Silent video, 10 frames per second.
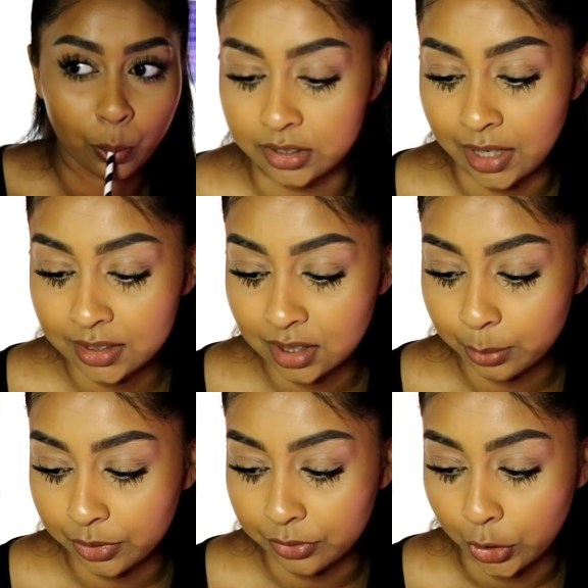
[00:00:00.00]
So next up
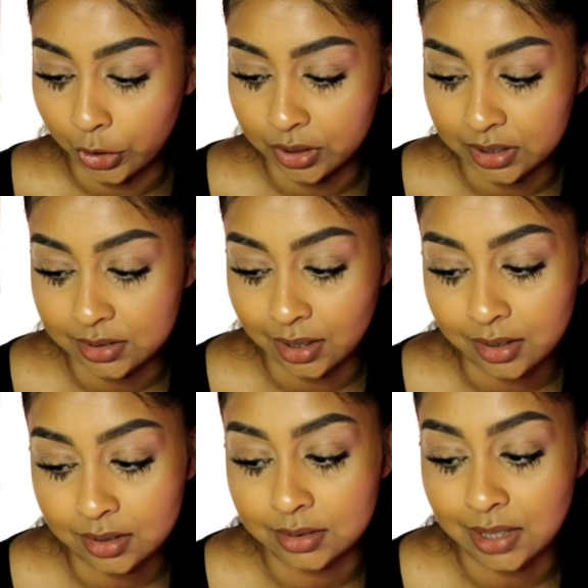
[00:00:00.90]
we've got the duck
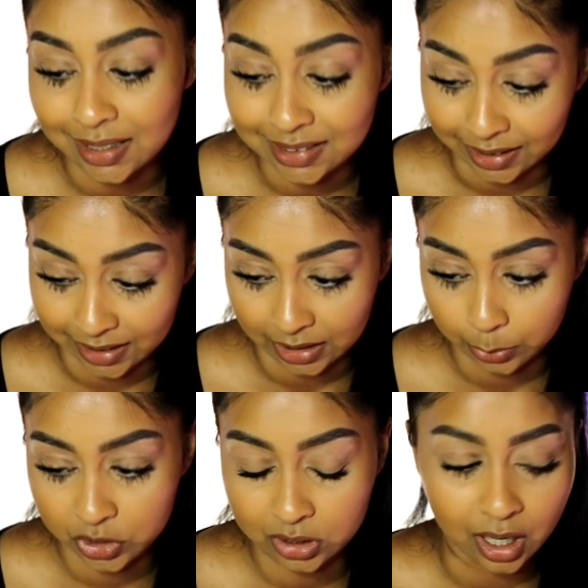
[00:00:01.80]
tataki,
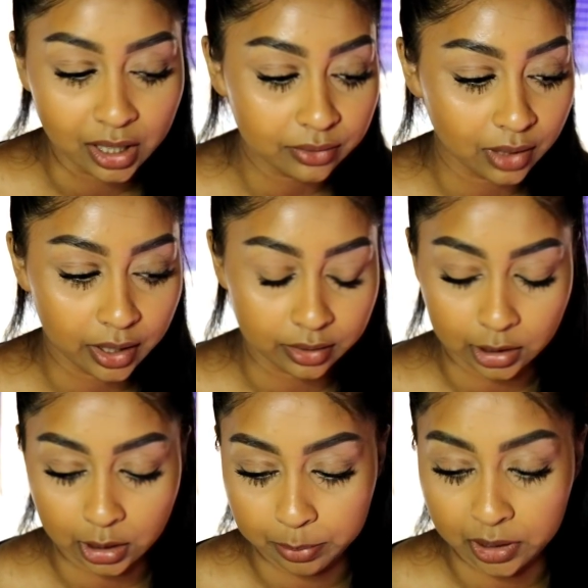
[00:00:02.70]
which is kind of like
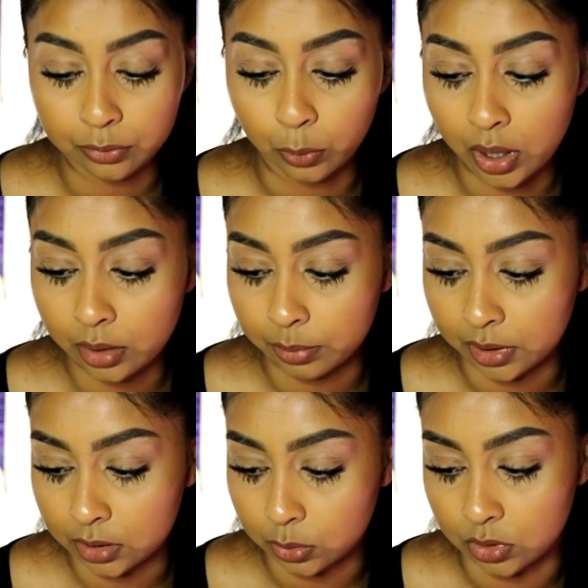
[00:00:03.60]
the beef one, but
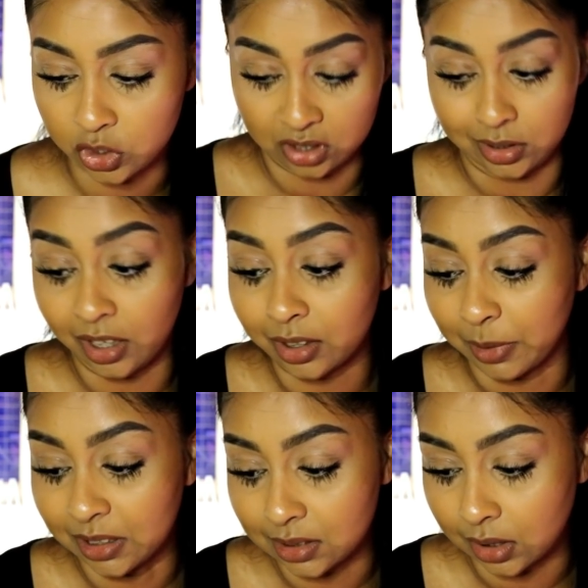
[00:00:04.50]
this one's just duck
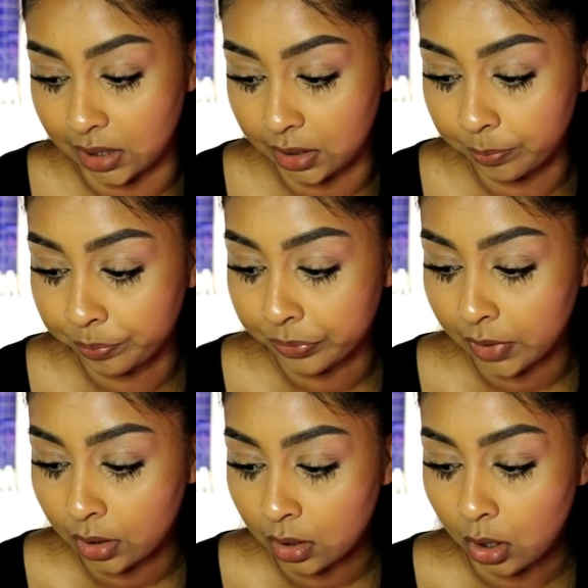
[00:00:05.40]
basically.
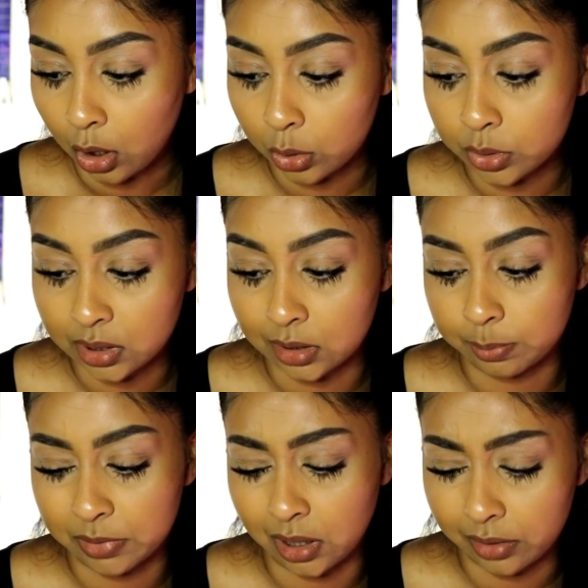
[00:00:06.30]

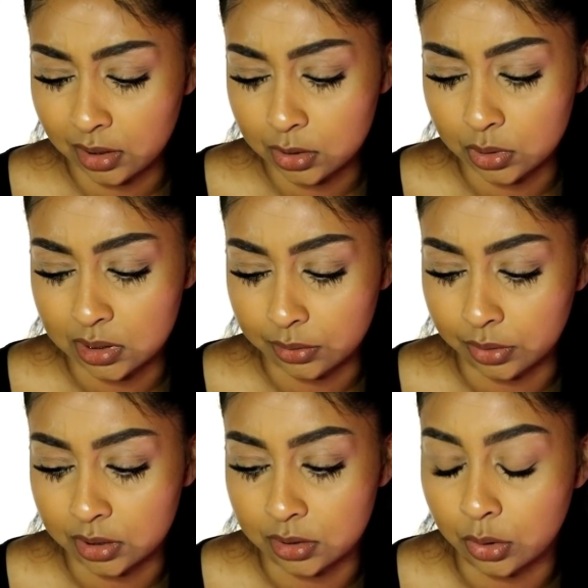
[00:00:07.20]
But I think this one's
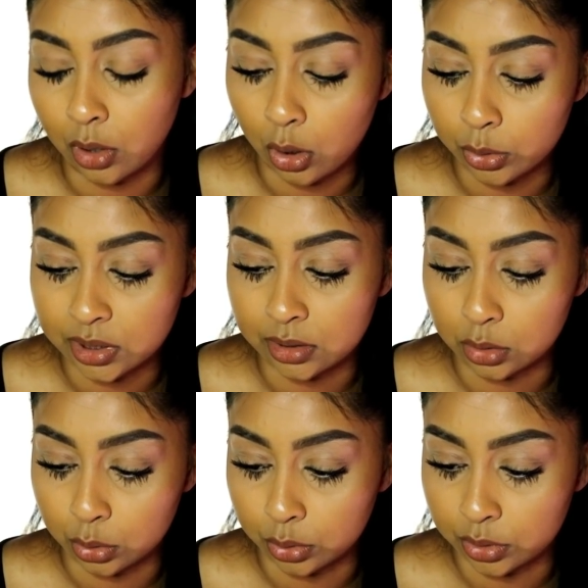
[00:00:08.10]
different because it's got hoisin
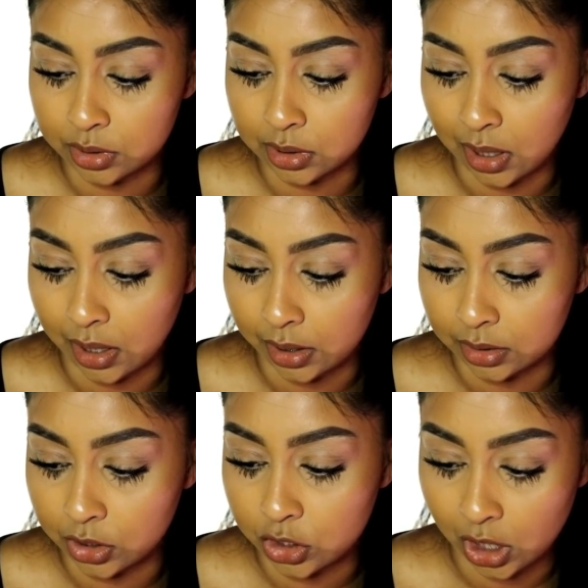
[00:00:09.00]
sauce
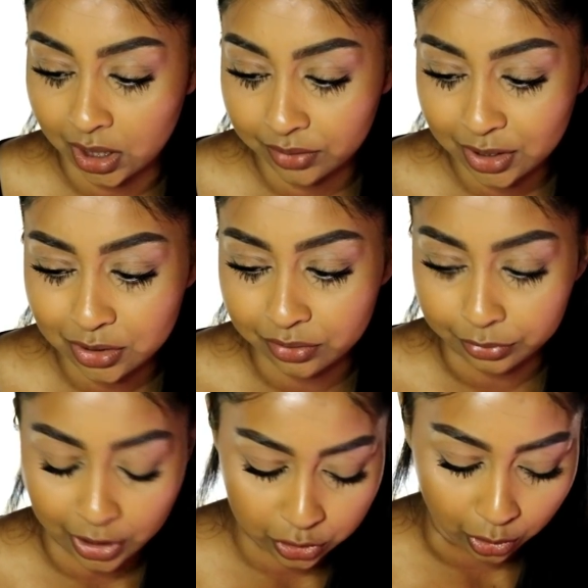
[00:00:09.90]
and shavings of fresh